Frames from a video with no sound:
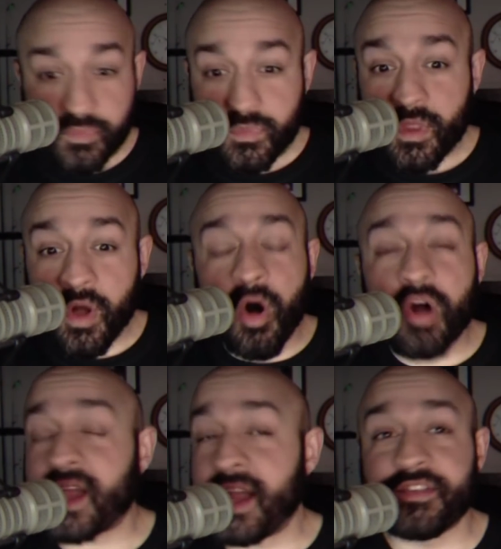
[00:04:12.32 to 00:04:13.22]
all
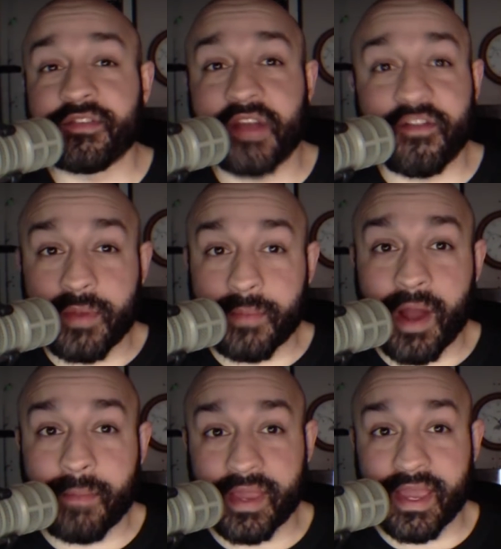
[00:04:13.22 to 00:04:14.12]
kinds of government
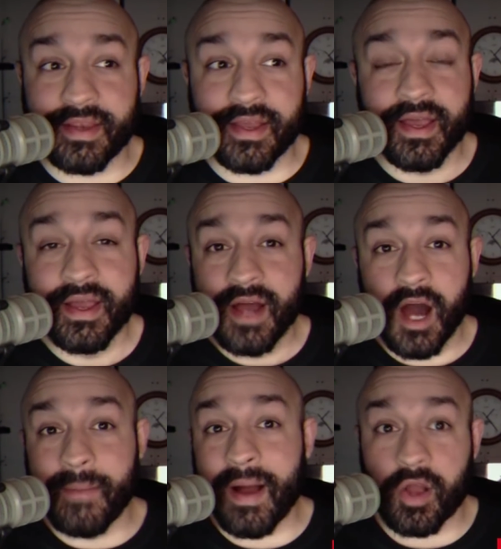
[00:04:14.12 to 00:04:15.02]
propaganda
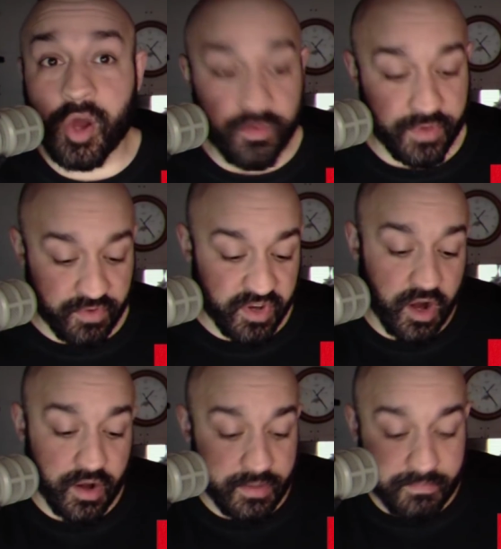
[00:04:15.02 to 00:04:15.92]
about COVID
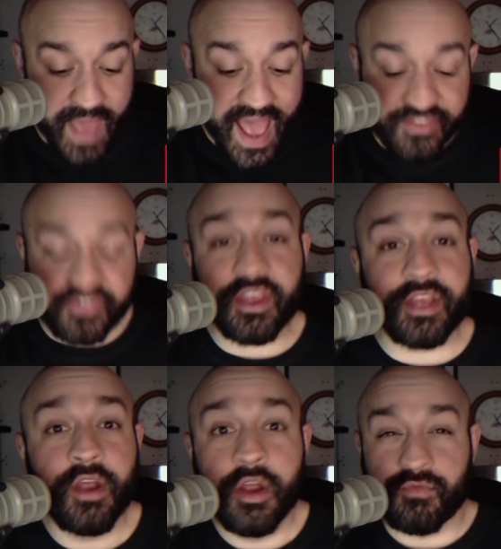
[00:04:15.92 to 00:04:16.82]
regarding masking,
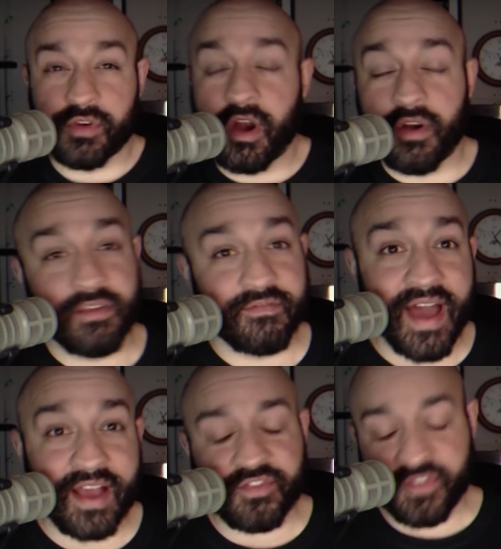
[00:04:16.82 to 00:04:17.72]
regarding
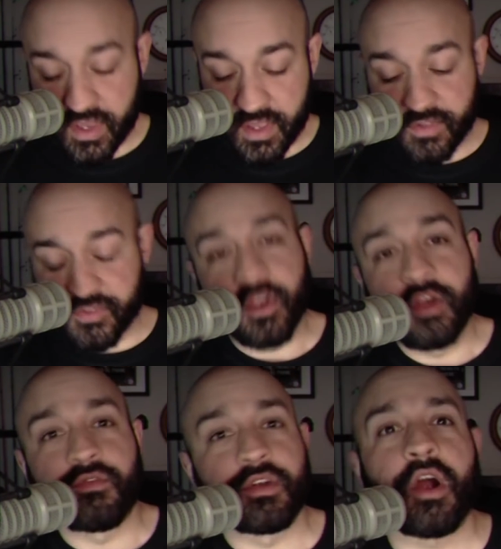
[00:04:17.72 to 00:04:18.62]
vaccines,
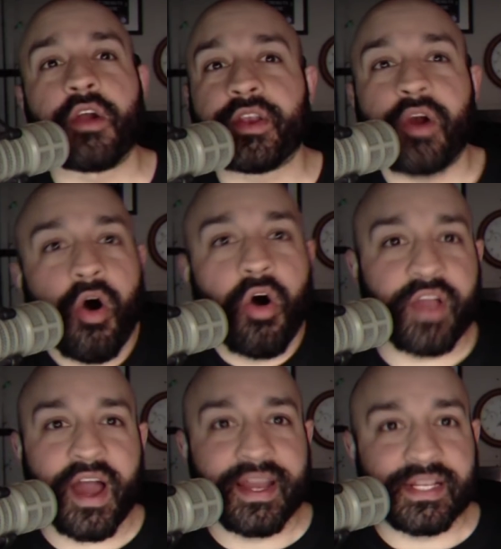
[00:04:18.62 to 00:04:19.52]
regarding all
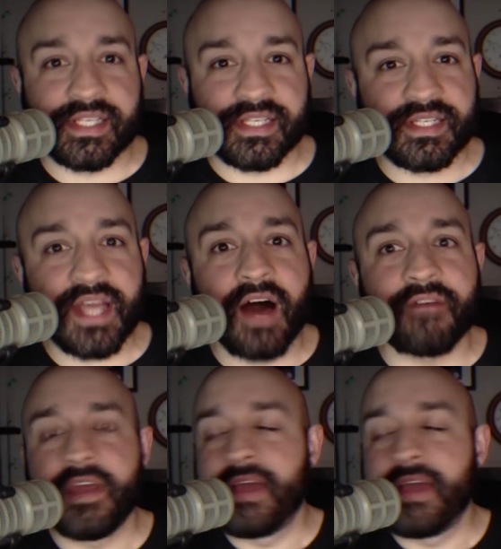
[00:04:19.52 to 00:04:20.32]
kinds of stuff.